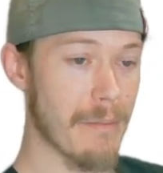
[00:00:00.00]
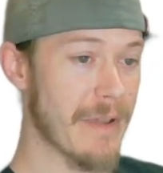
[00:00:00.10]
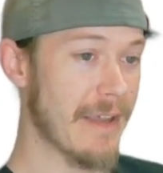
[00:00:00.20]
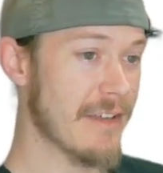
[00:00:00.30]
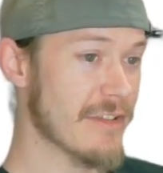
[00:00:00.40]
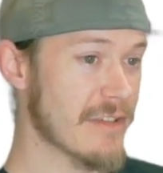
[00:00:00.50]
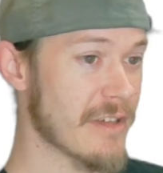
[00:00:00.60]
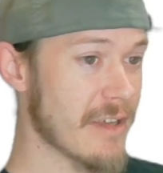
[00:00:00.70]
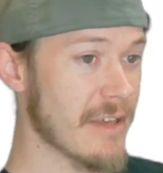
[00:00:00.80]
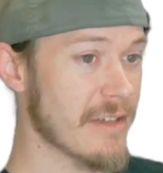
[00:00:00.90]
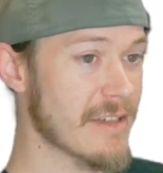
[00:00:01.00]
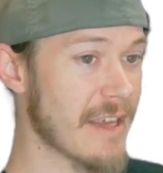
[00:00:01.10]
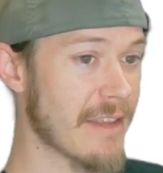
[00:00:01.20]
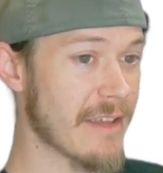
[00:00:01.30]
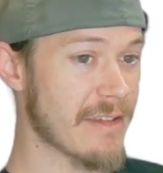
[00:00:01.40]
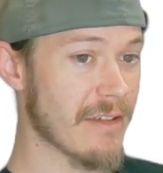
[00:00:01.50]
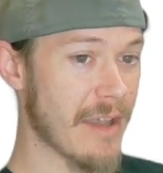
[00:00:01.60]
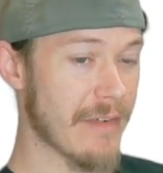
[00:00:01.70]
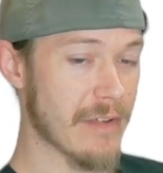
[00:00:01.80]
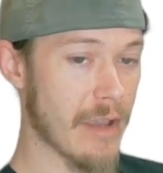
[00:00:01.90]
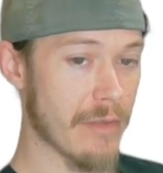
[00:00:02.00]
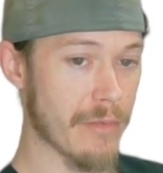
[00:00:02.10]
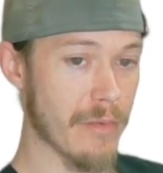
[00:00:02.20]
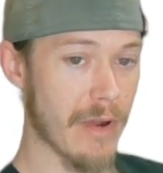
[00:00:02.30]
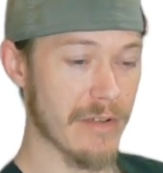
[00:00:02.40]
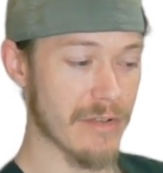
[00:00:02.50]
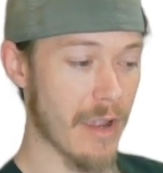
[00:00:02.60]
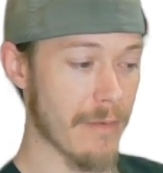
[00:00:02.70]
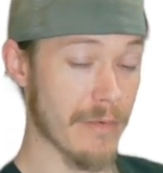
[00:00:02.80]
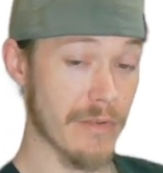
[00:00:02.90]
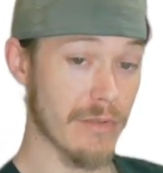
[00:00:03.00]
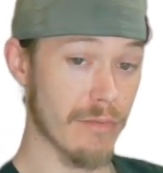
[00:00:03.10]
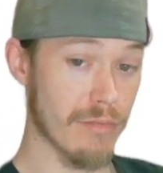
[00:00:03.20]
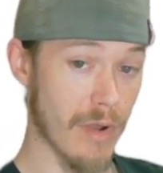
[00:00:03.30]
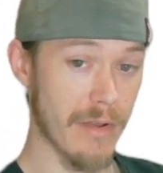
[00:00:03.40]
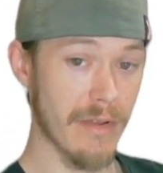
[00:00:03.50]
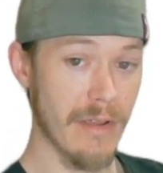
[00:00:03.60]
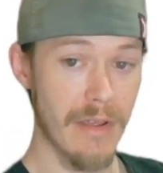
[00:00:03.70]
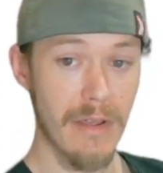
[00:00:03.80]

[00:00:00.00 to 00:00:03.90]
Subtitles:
pages say they still haven't gotten the required software to run